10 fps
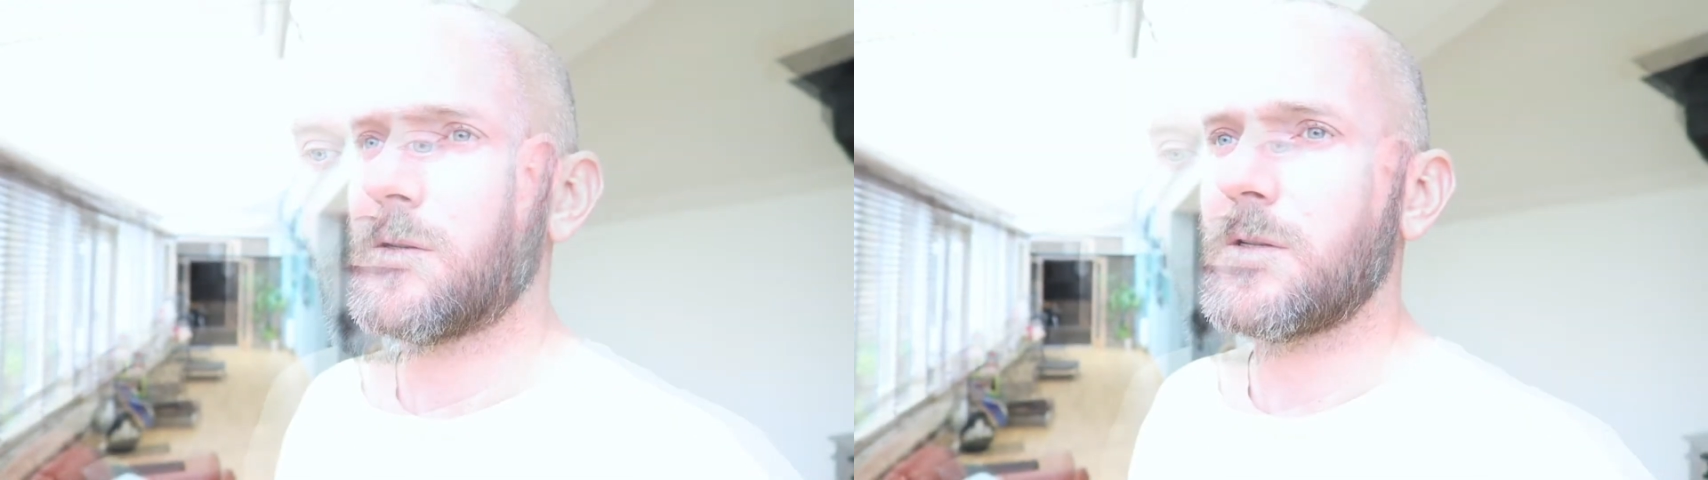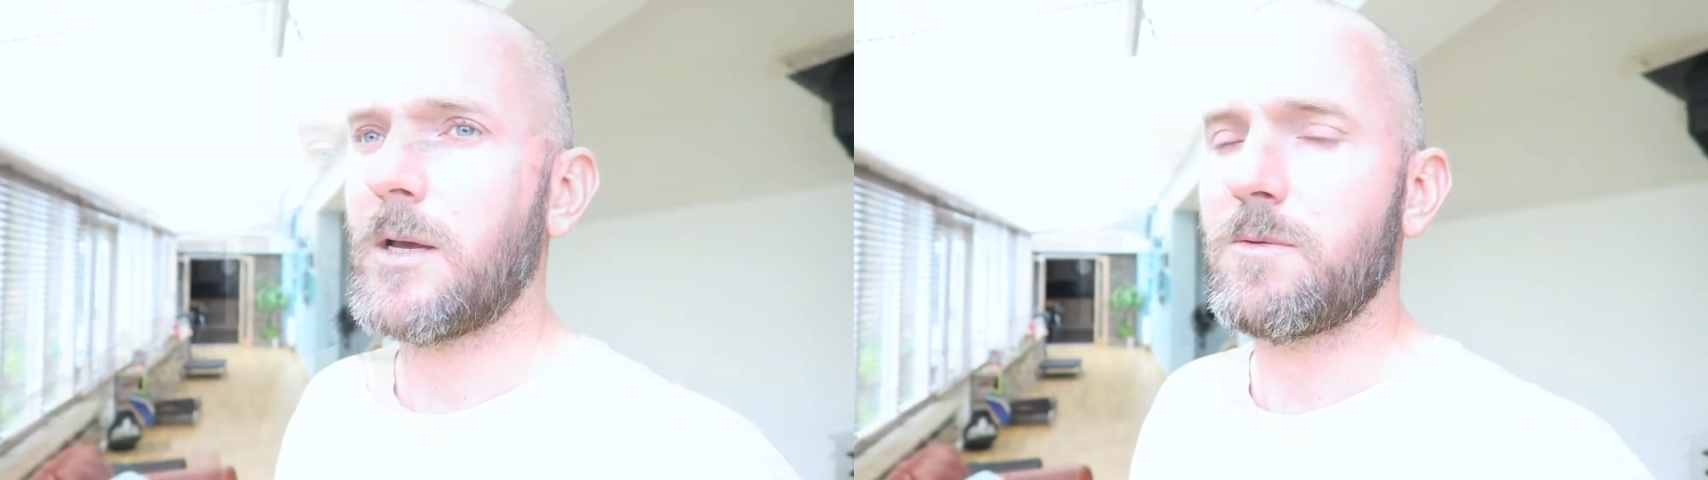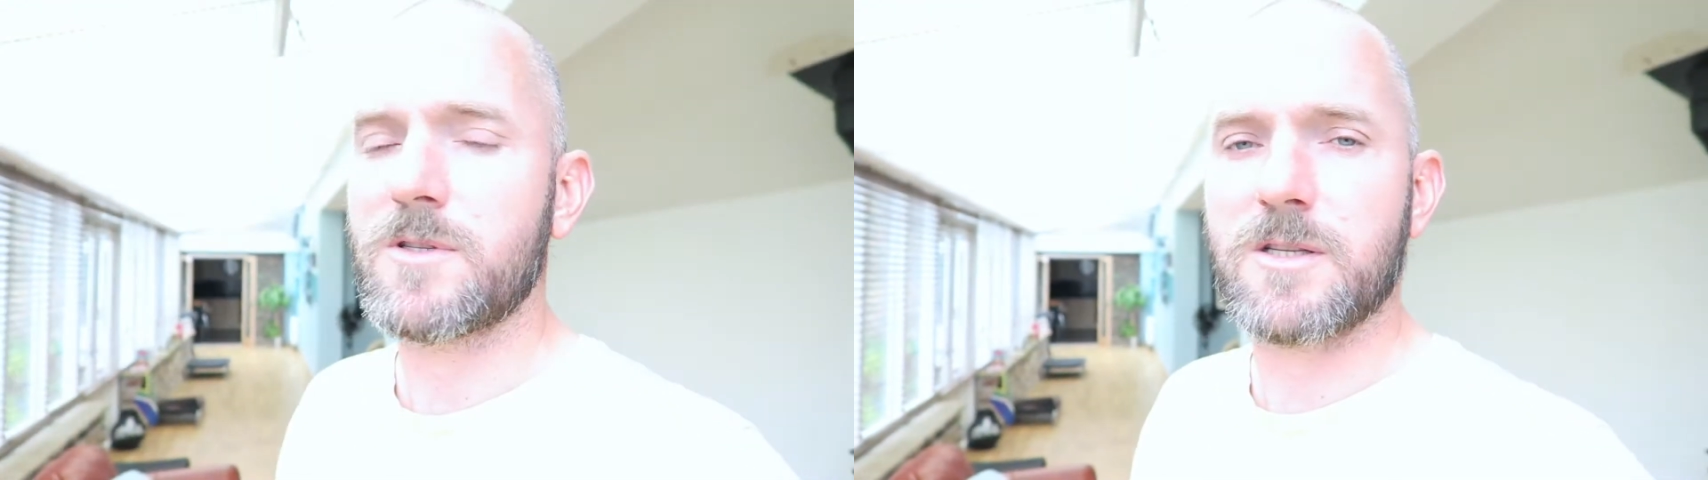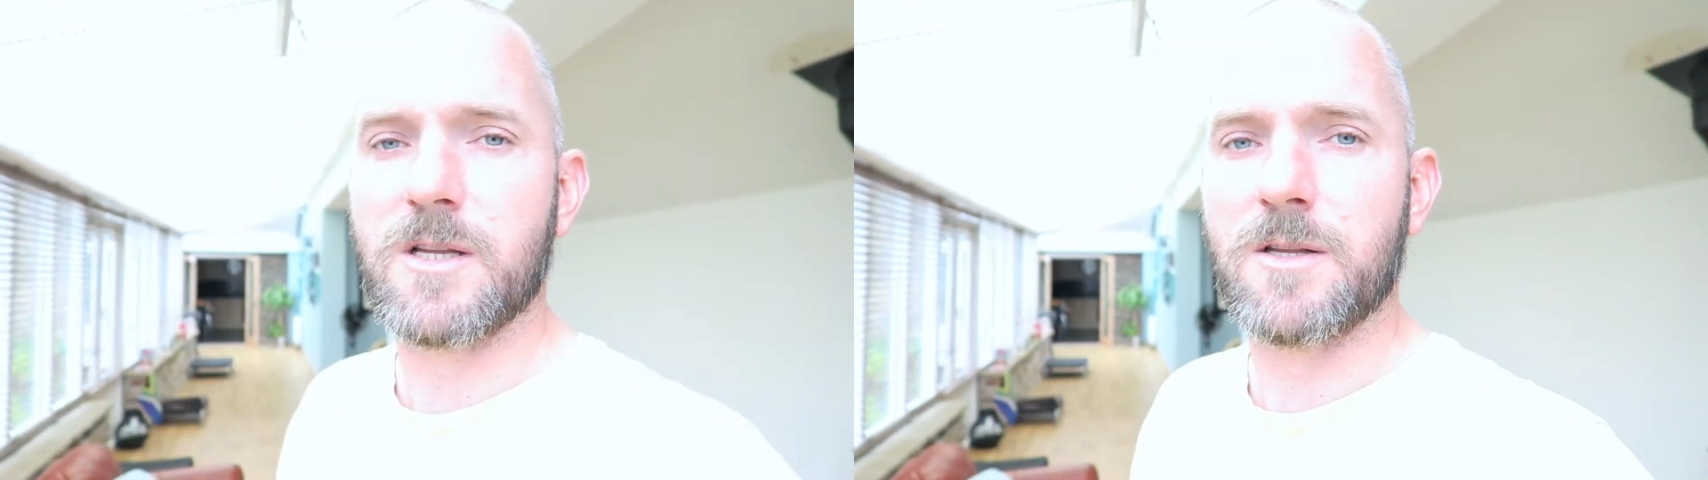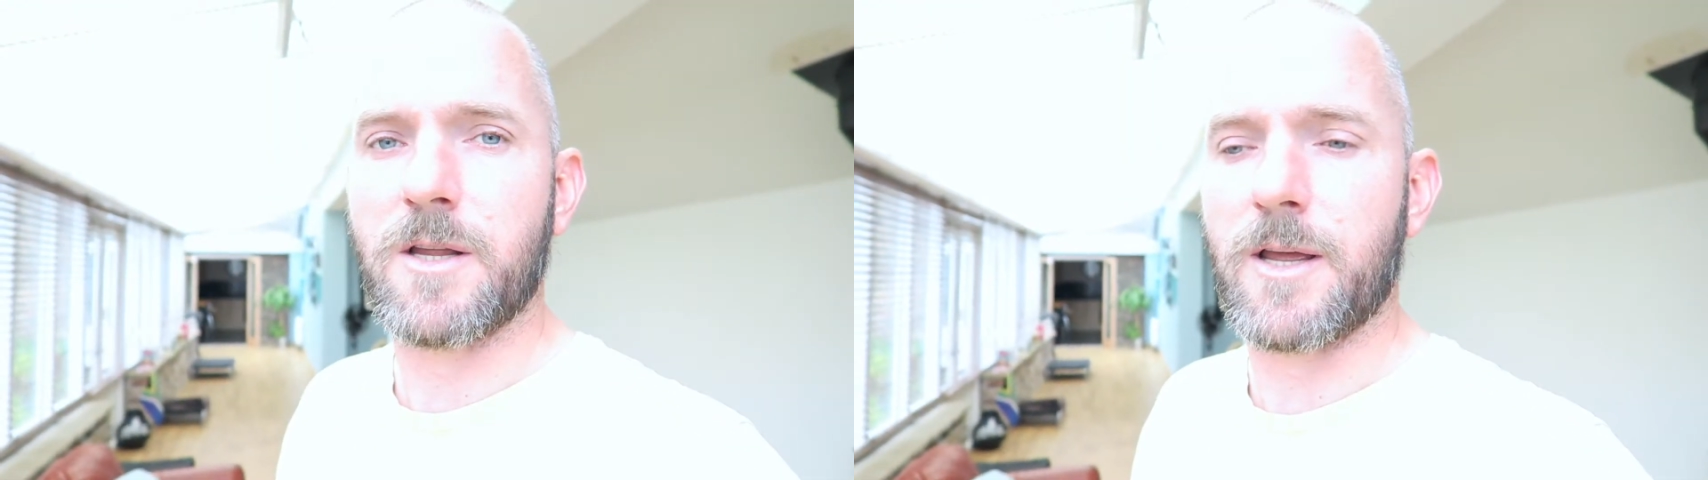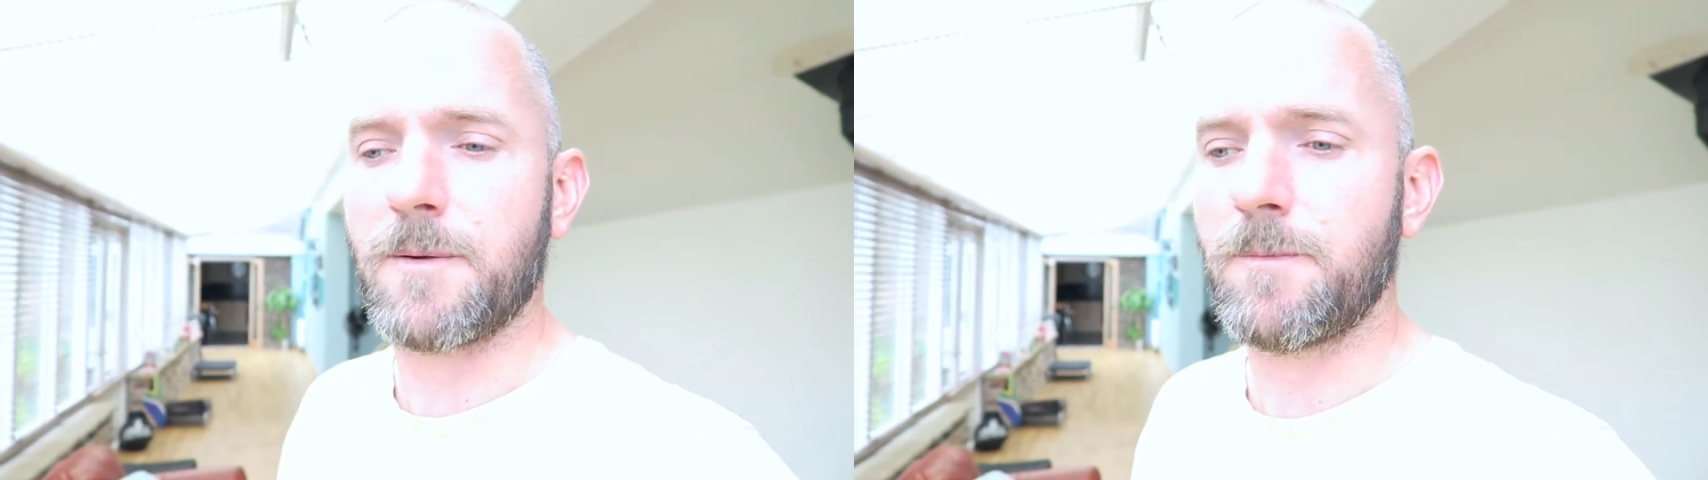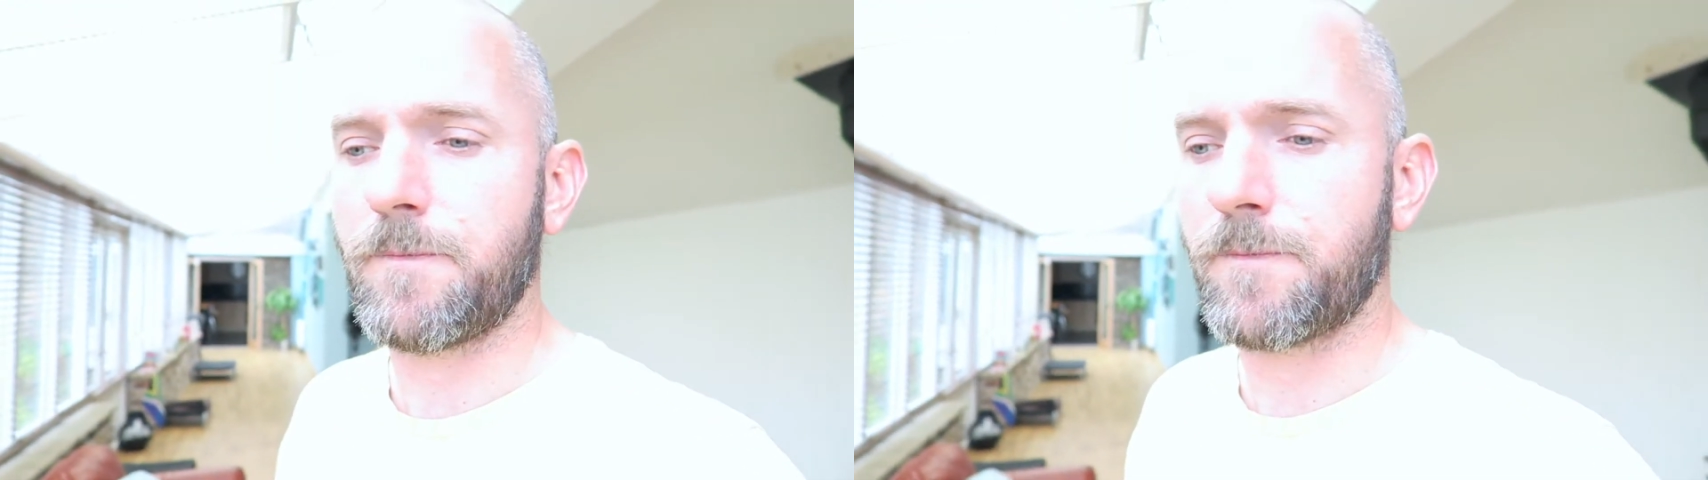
So that was the Sunday.